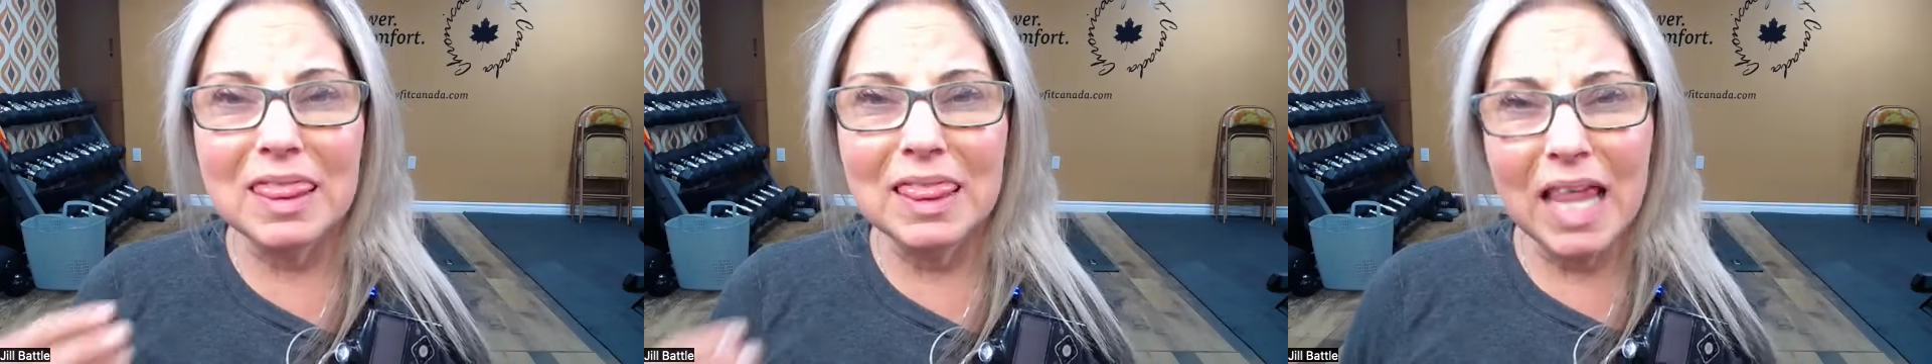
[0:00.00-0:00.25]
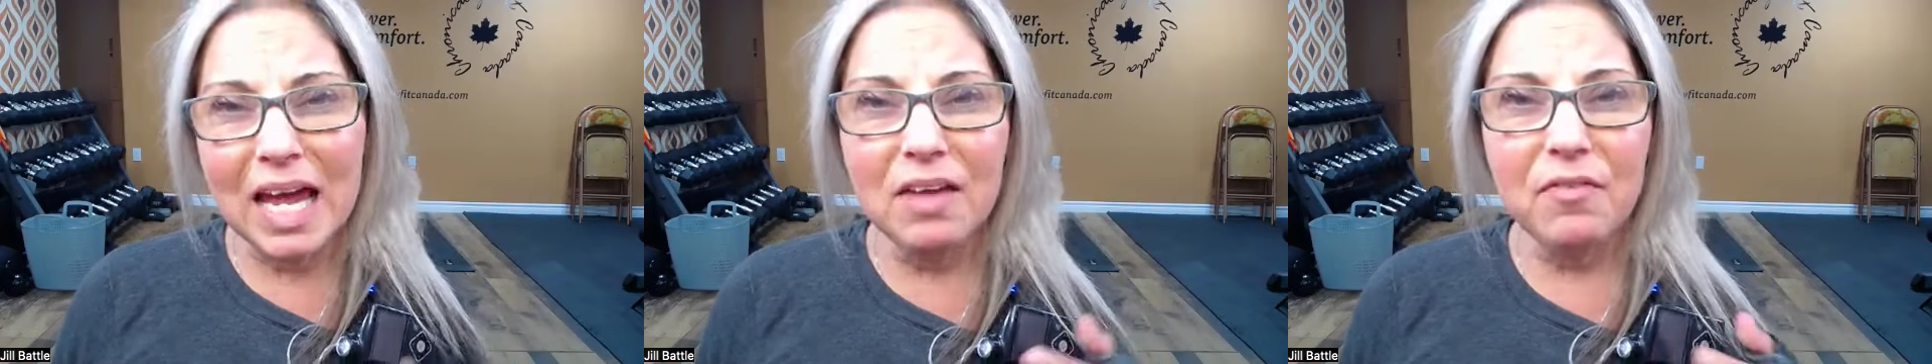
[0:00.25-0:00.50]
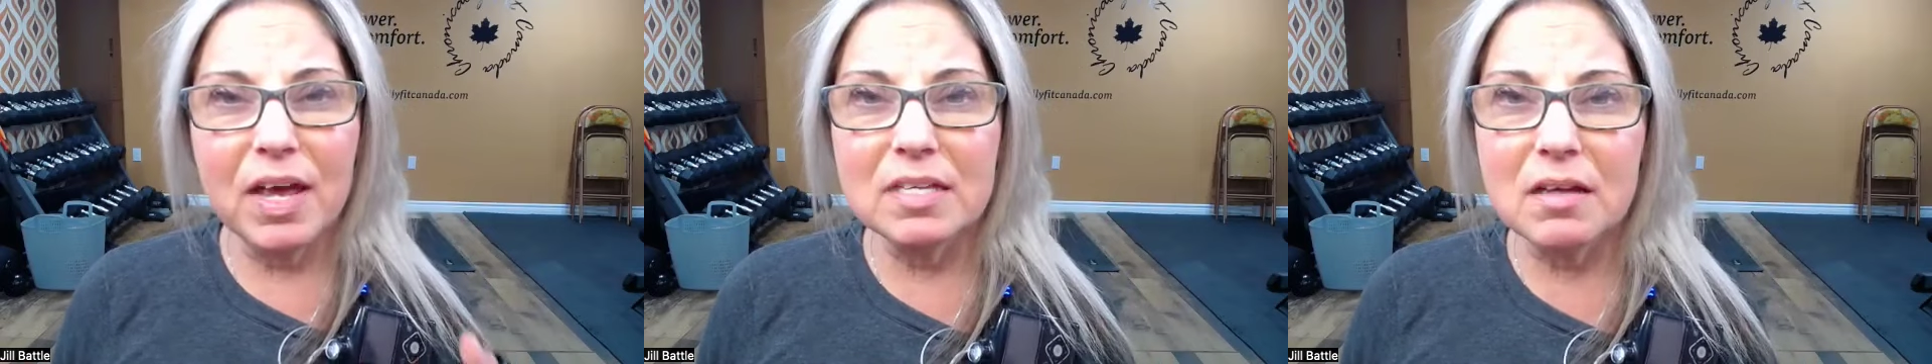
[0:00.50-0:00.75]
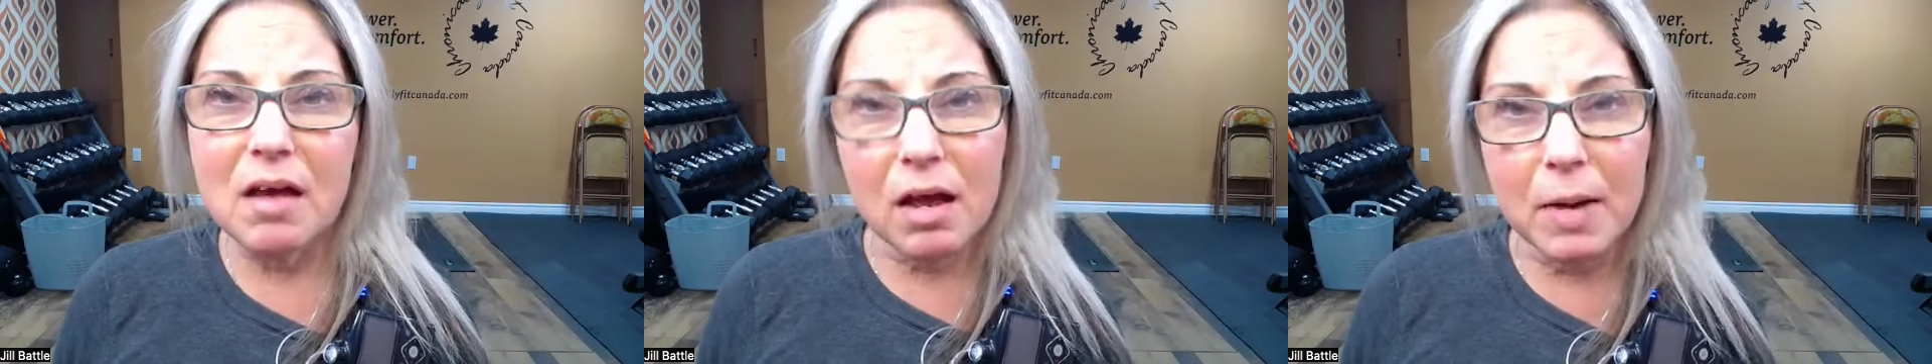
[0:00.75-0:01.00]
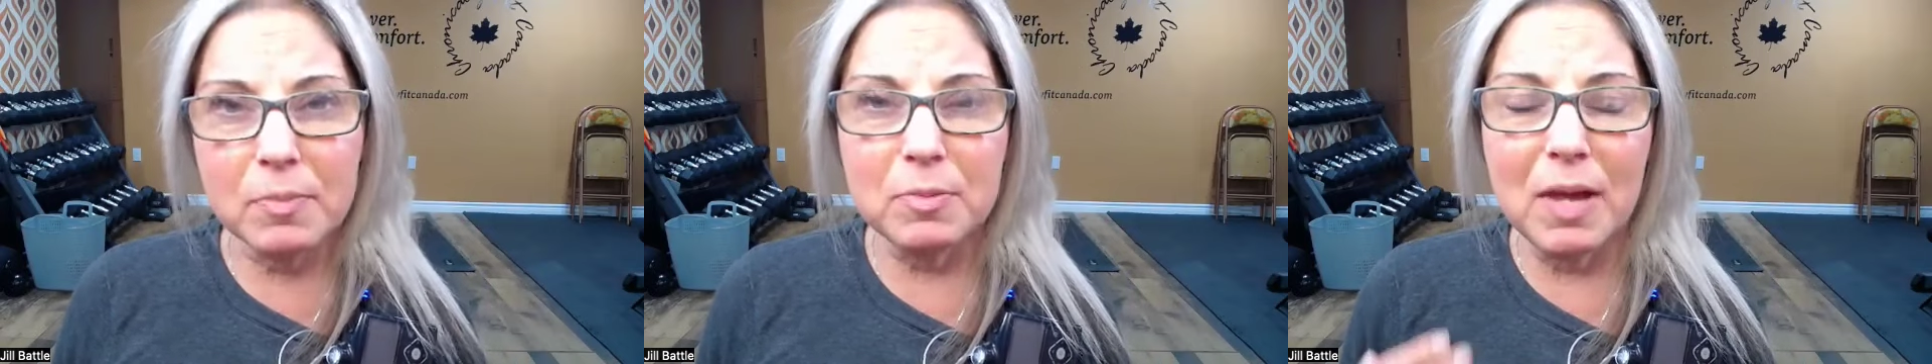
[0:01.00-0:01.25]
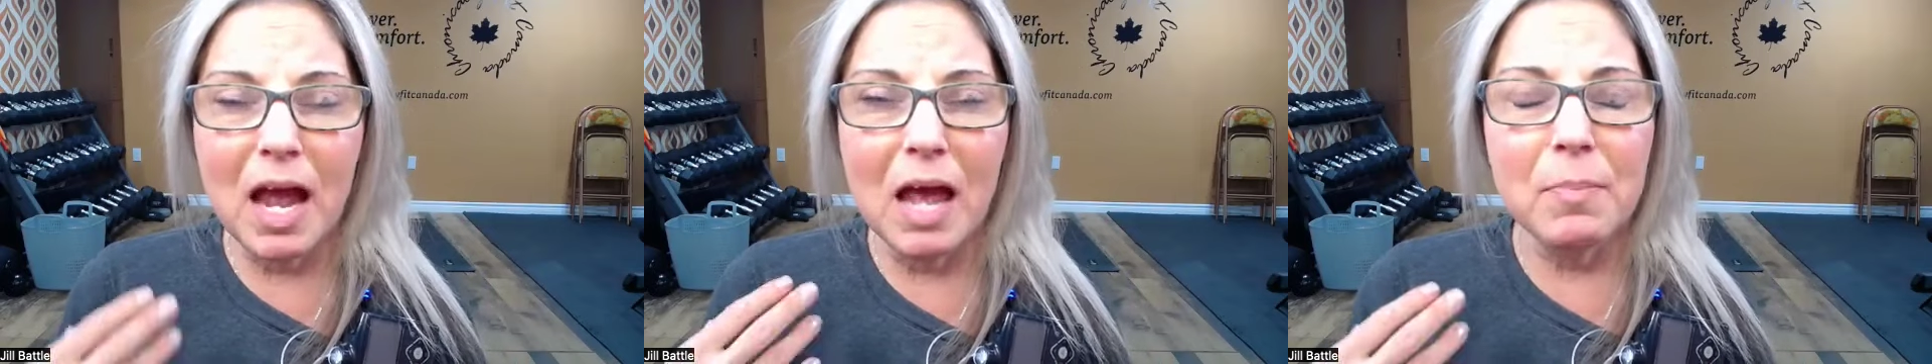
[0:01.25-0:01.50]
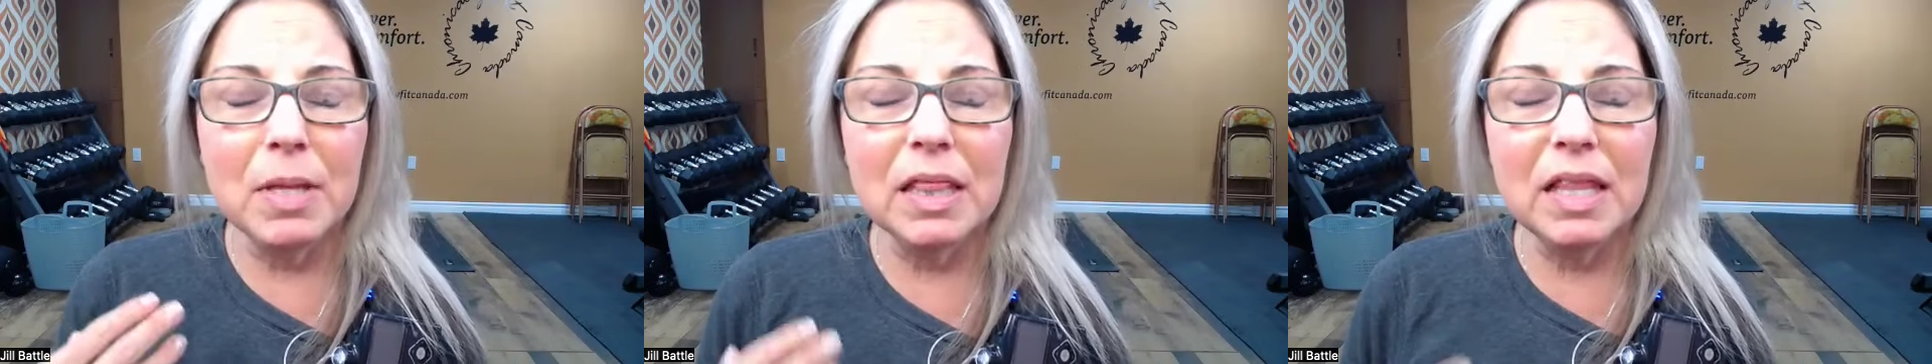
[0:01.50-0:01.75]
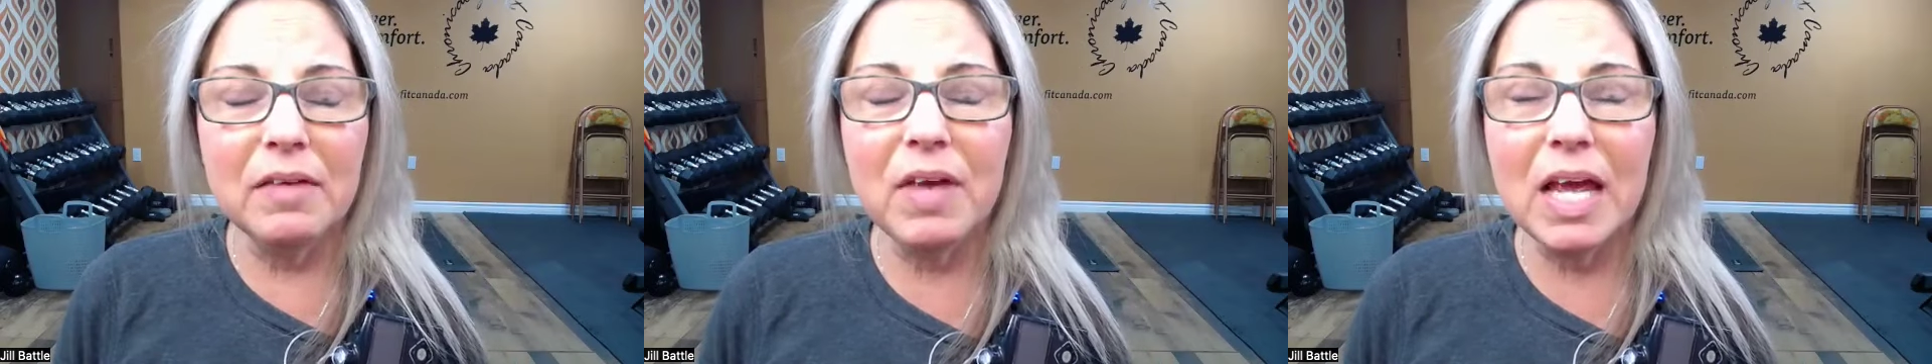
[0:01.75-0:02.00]
Life has caught up to me. I've
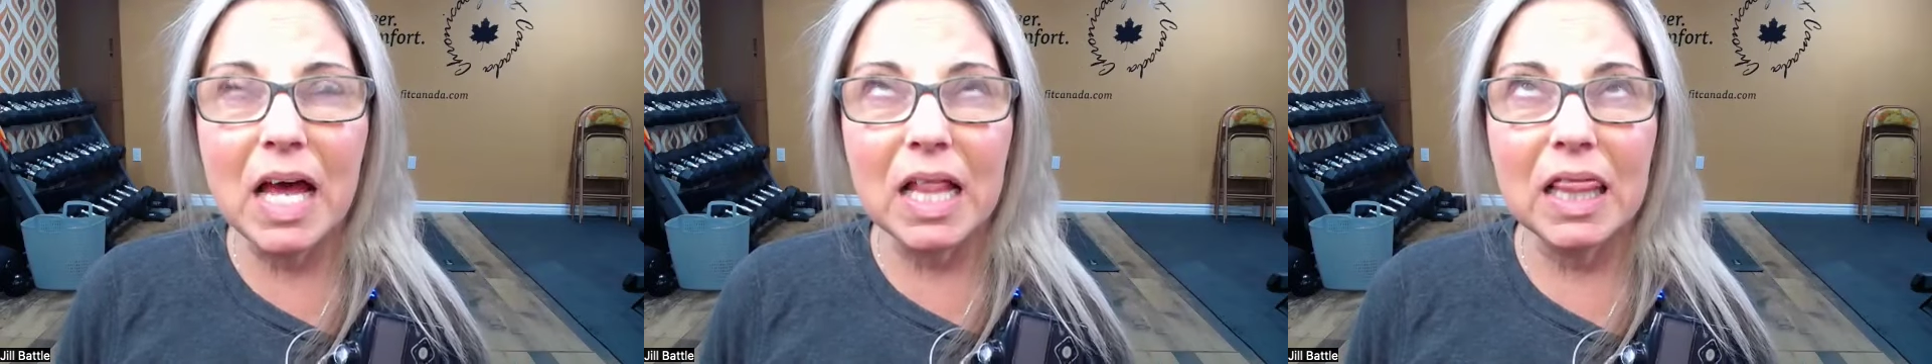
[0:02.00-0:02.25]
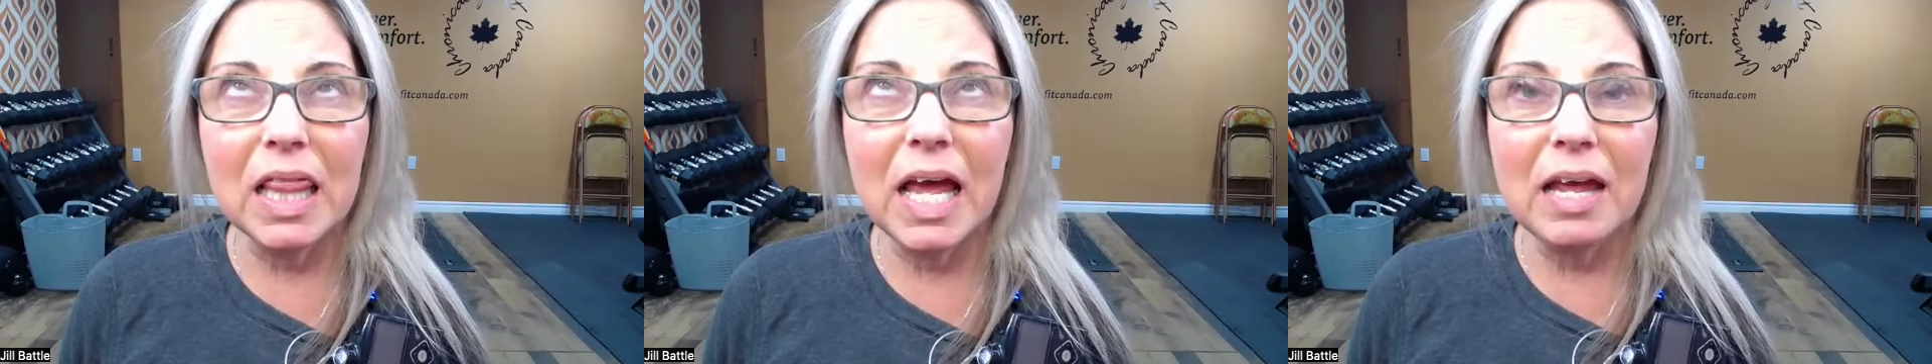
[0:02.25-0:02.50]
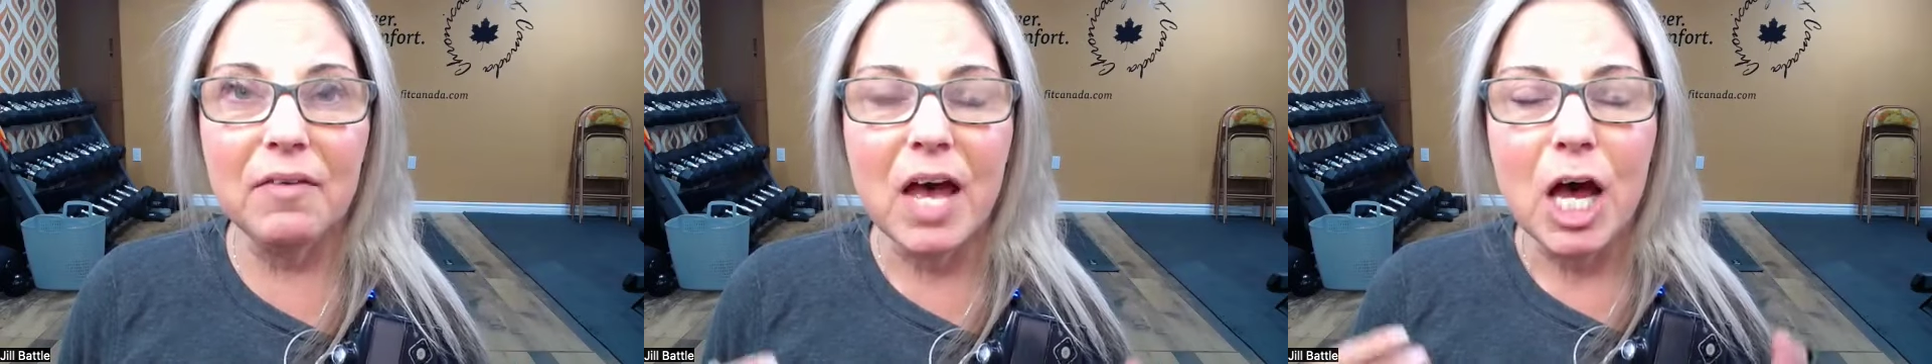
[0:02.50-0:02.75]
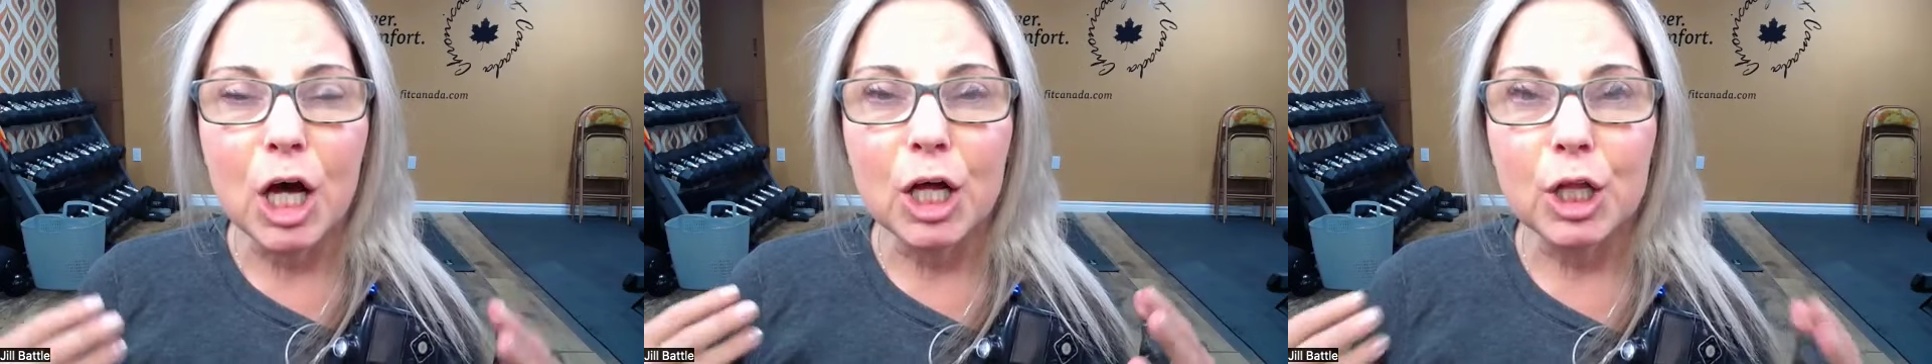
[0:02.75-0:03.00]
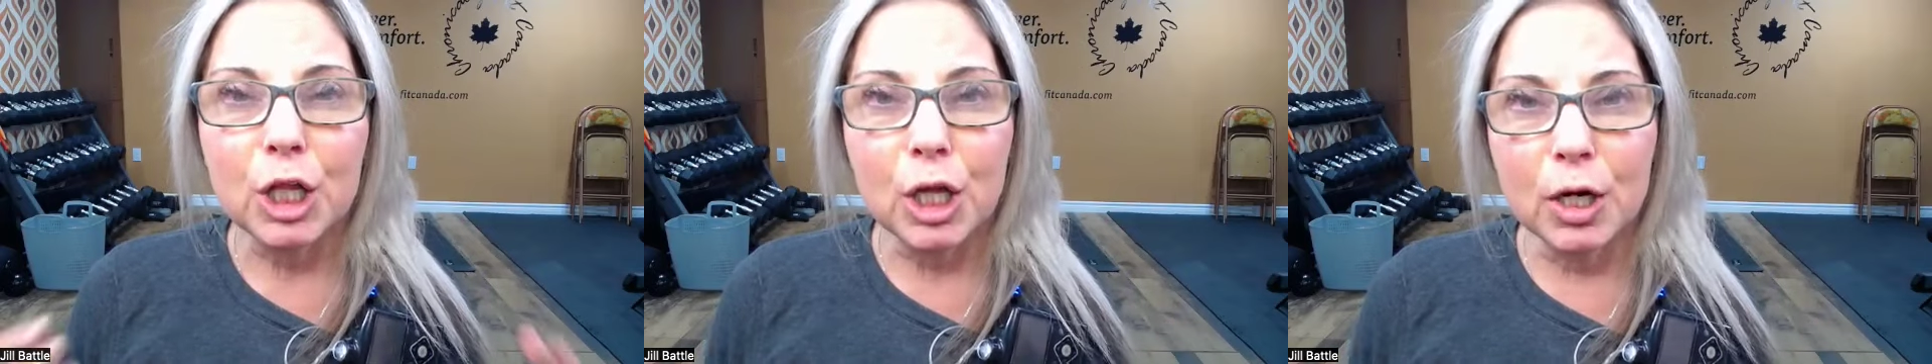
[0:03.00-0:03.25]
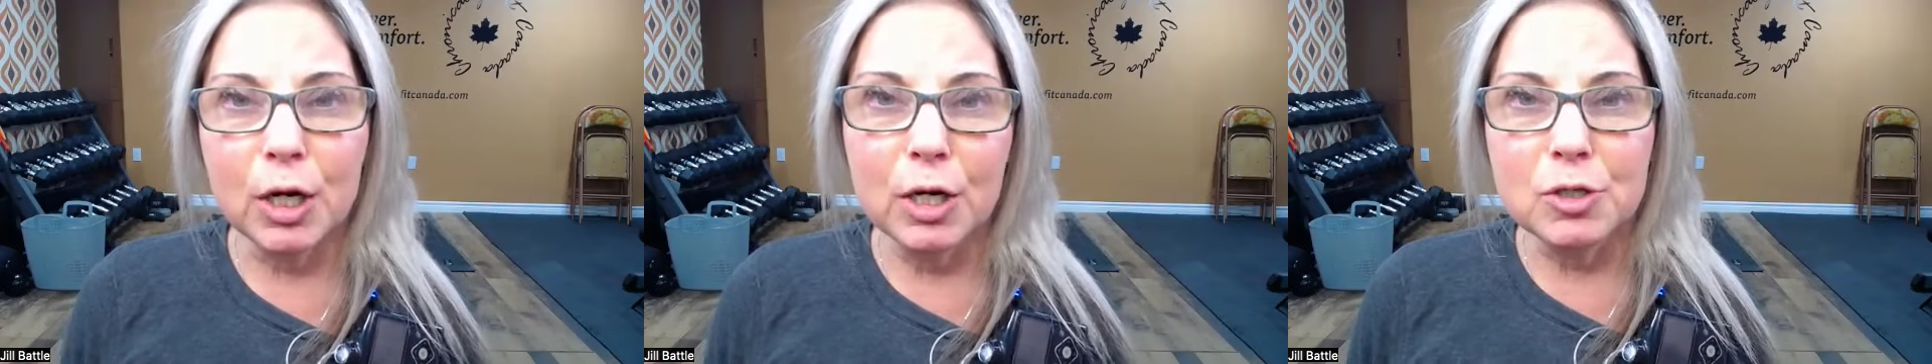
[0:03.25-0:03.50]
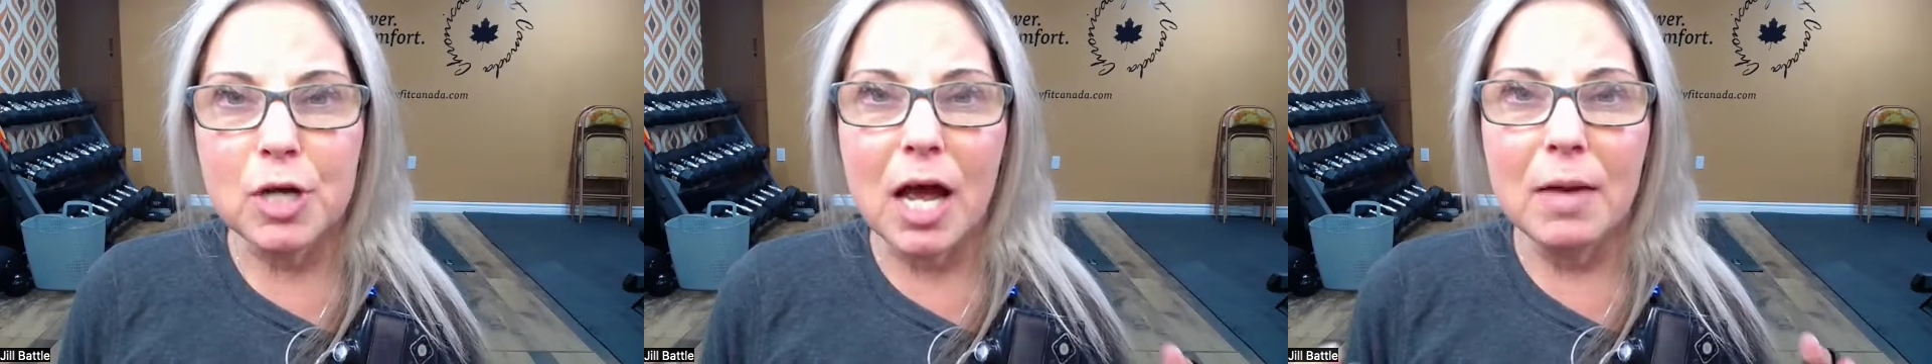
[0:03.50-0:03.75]
been living life large.